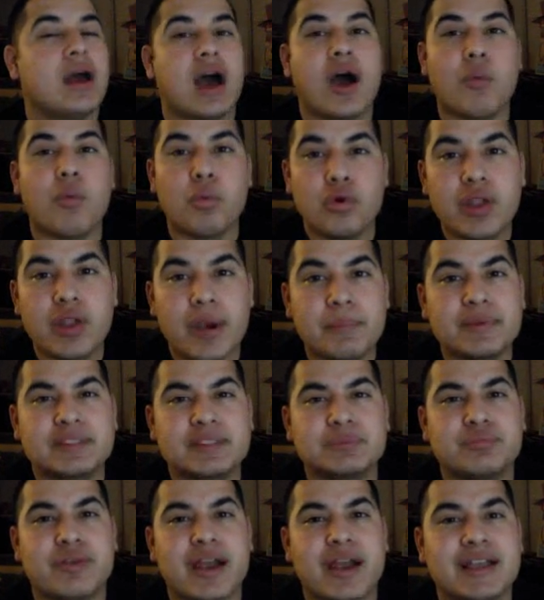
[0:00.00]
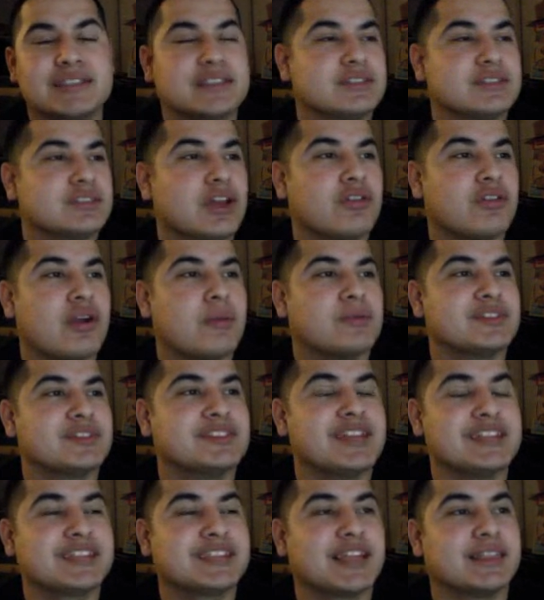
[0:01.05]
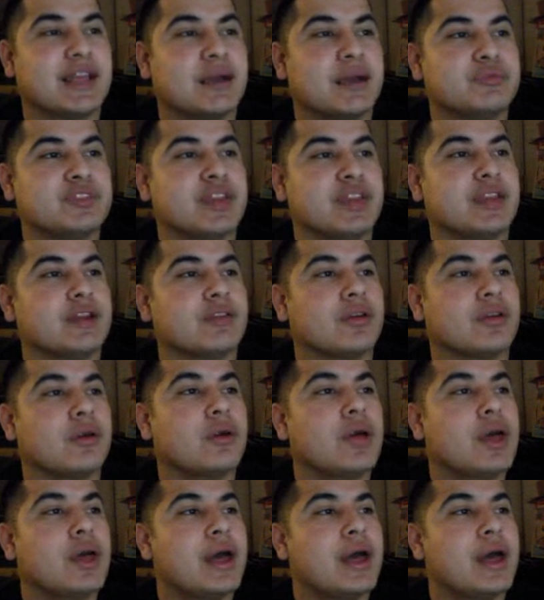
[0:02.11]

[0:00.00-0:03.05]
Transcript: I will not be surprised if Sotiropoulos does get the upset here, though.